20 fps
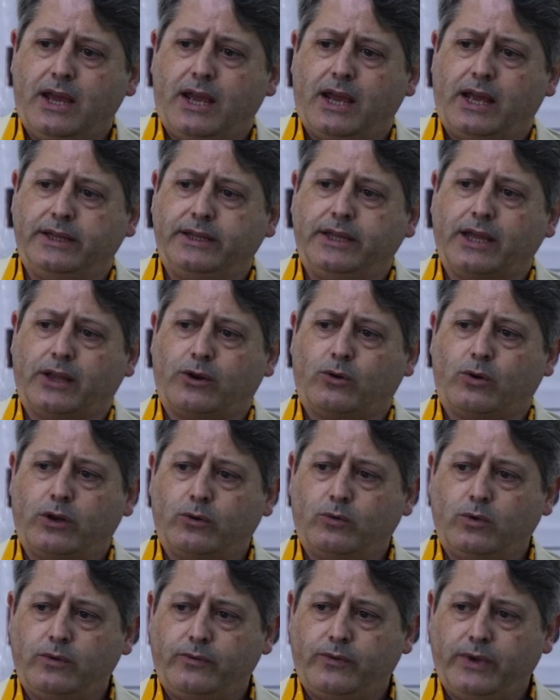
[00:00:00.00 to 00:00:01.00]
And the other
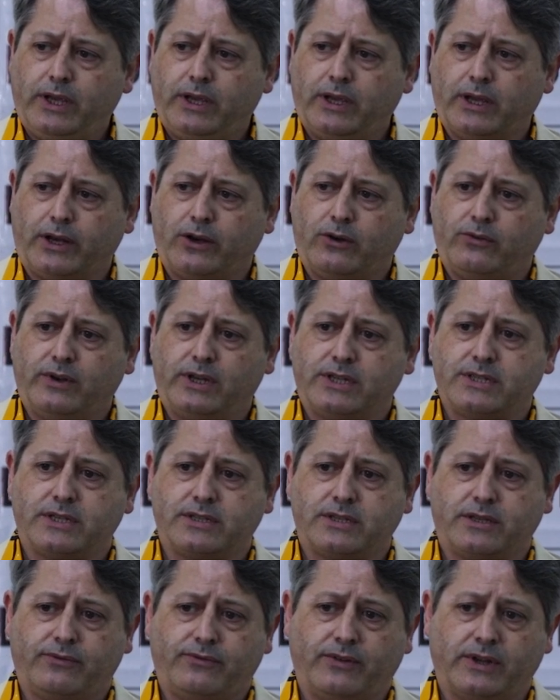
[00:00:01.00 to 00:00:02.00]
one will be Anopheles
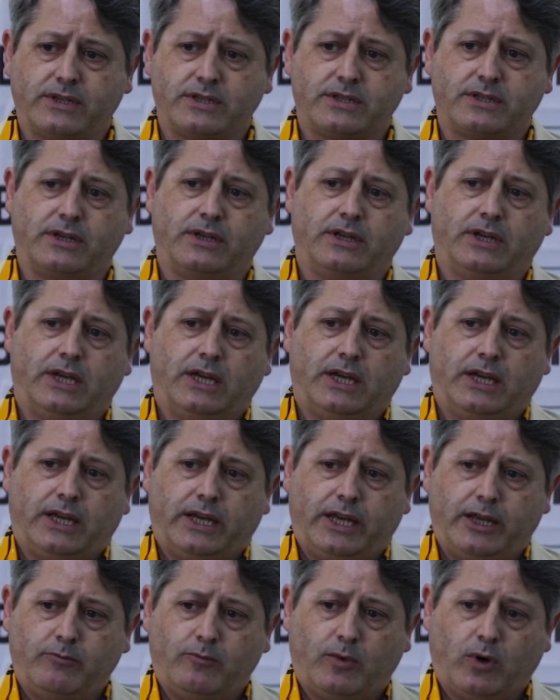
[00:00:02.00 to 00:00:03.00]
stephensi.
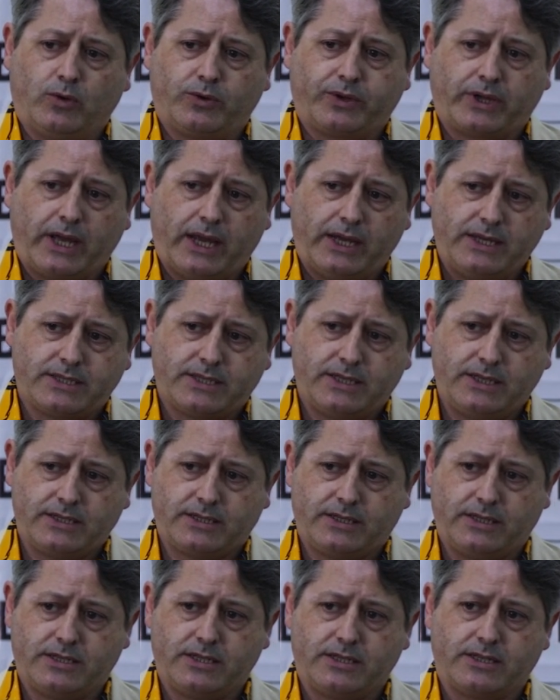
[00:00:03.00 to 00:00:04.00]
In both
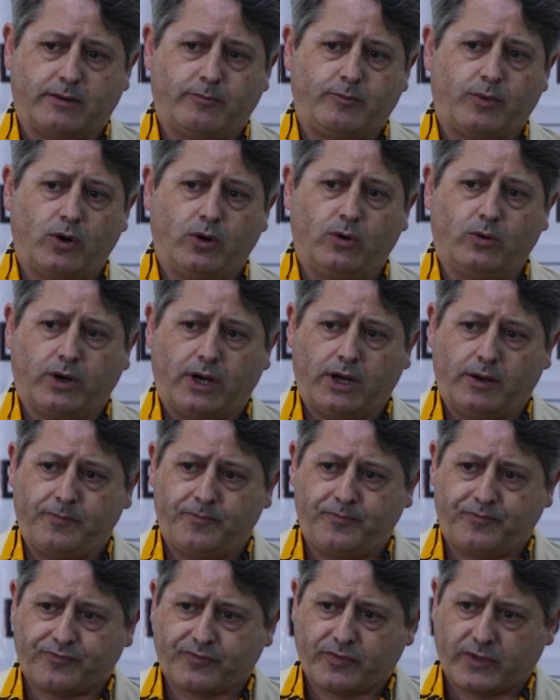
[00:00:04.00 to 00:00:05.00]
cases, this is a
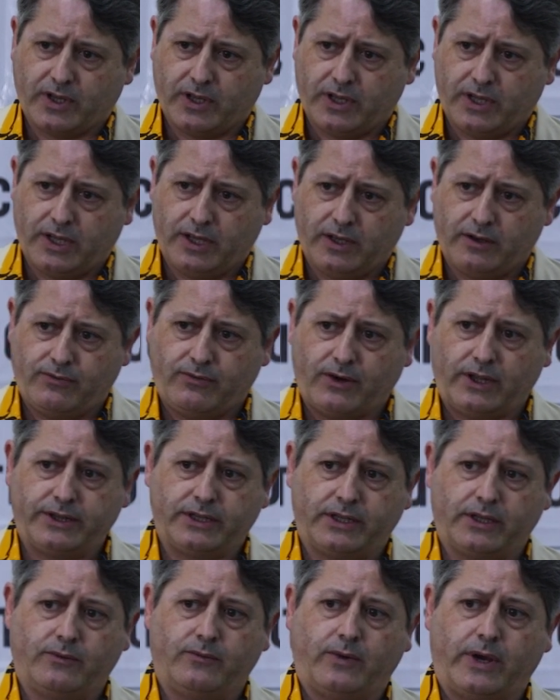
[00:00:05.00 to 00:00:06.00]
program
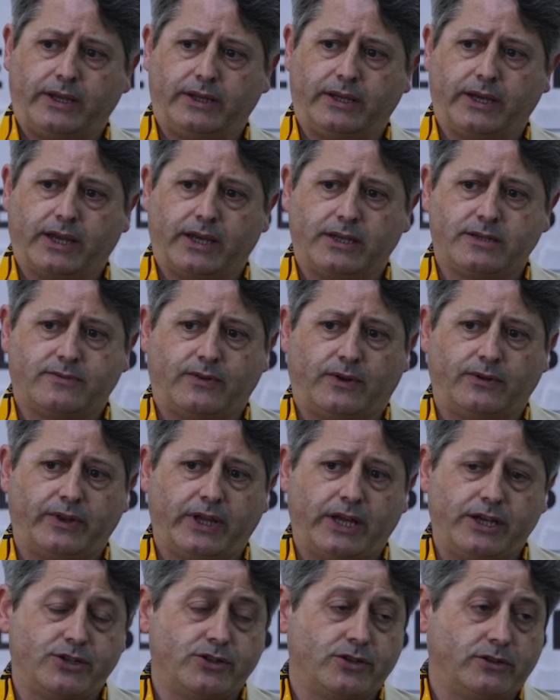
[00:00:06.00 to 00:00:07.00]
funded by the Gates
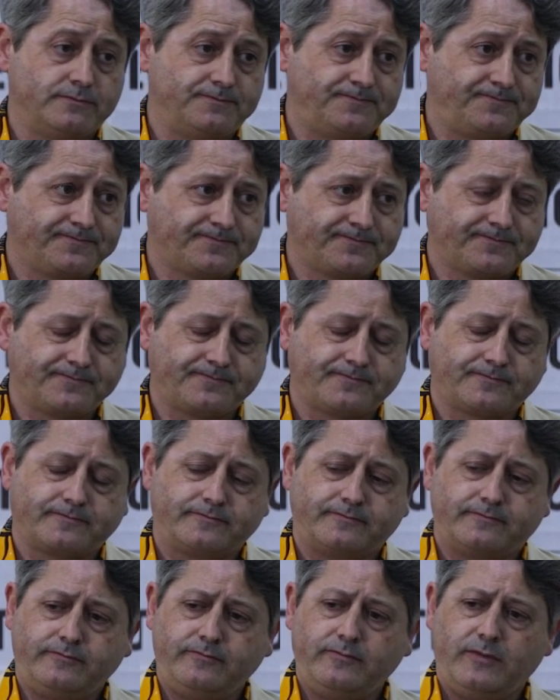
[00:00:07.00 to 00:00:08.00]
Foundation.
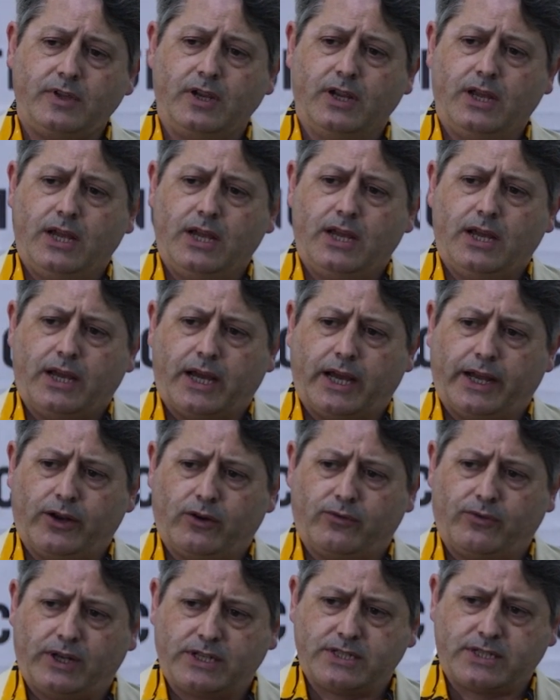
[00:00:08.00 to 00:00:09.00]

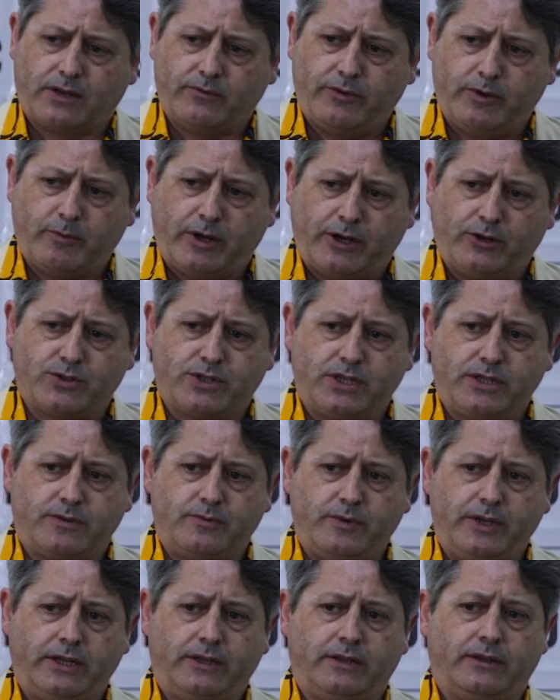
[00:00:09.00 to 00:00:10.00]
Anopheles albimanus is
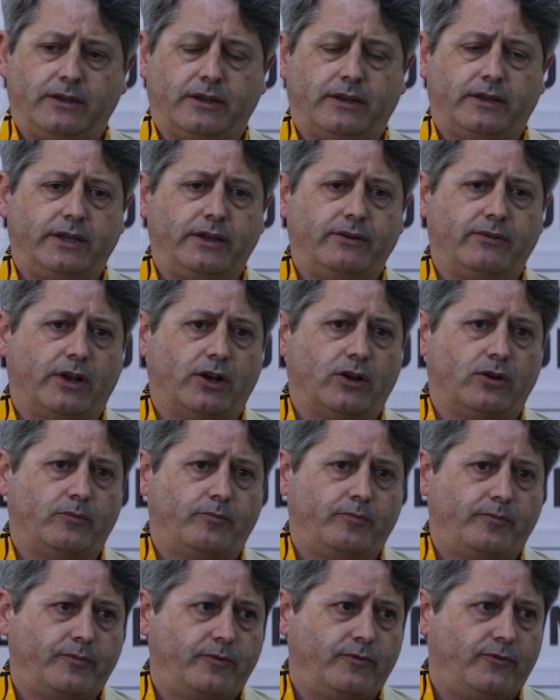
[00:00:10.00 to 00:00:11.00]
being
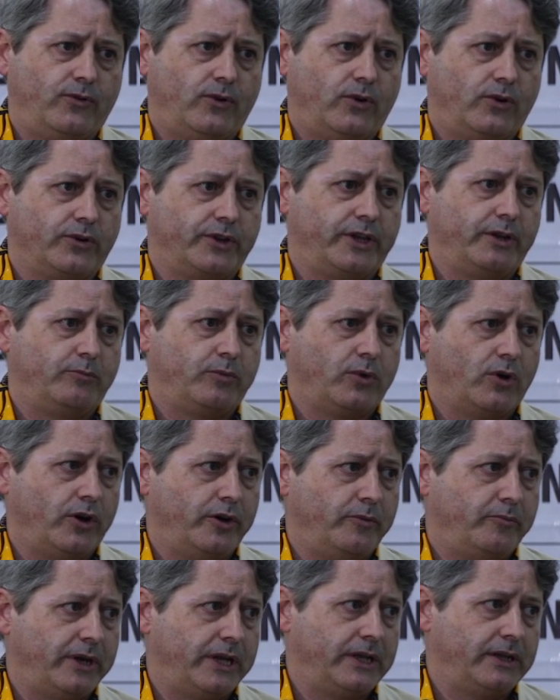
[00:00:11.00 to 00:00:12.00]
developed for
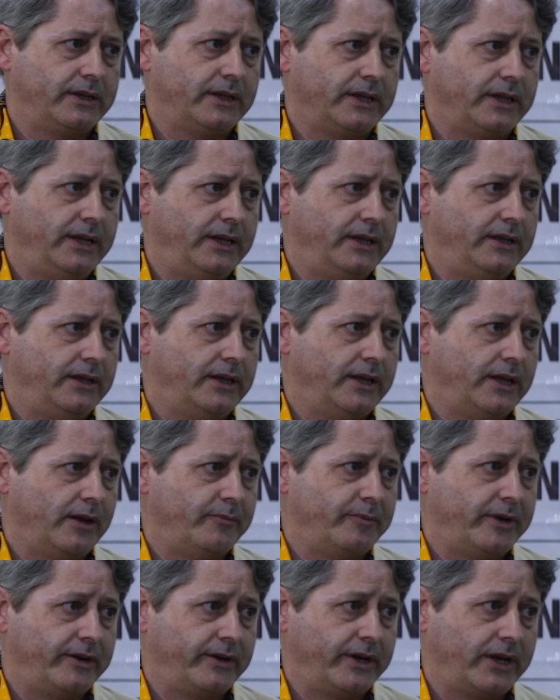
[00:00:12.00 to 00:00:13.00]
deployment in the
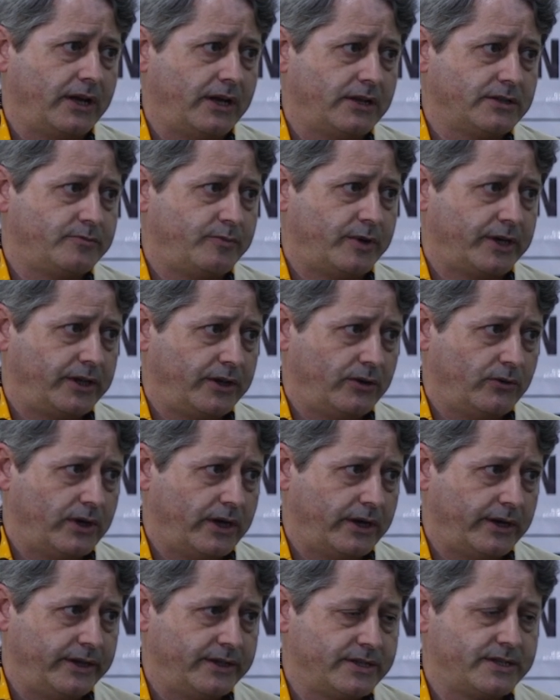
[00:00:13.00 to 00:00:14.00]
Americas,
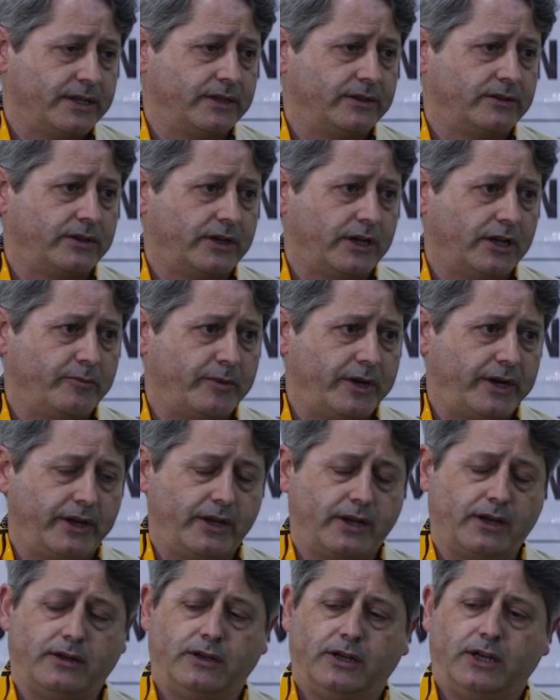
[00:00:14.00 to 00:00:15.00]
particularly in Central
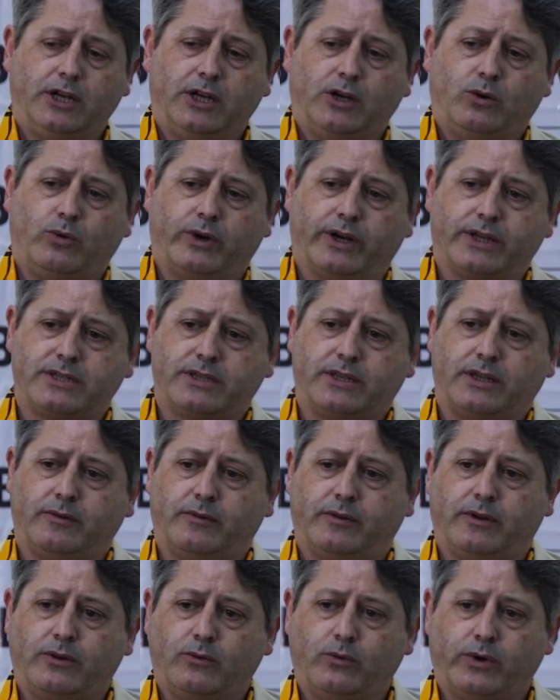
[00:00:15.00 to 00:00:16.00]
America, where
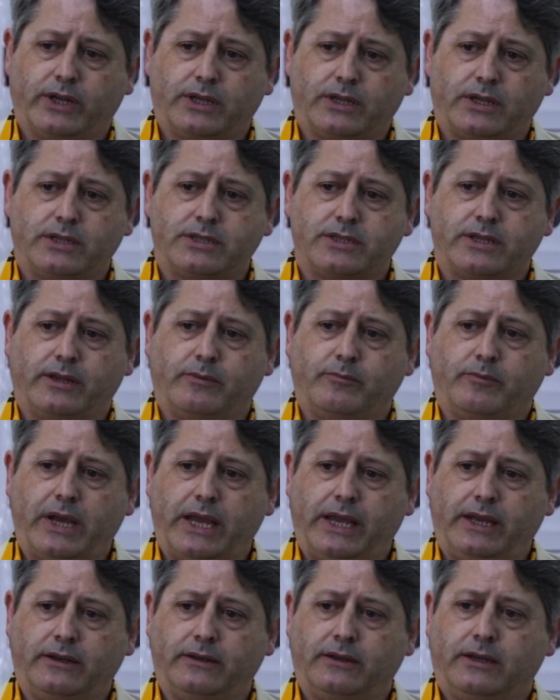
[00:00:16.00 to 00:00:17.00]
it is the
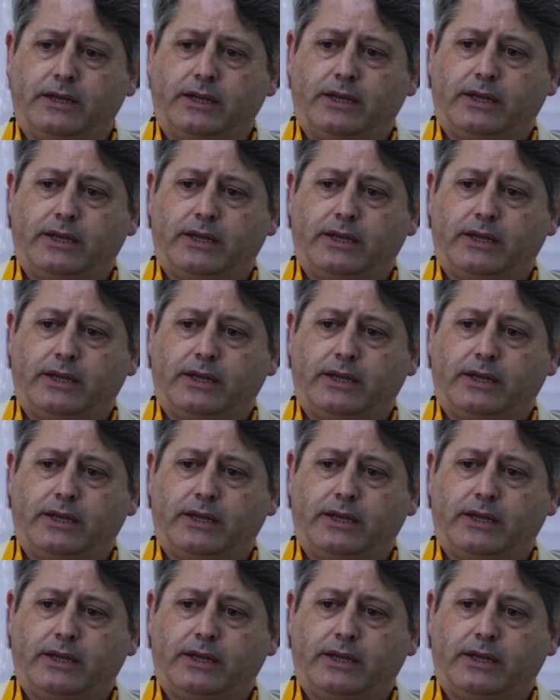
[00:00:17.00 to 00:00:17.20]
main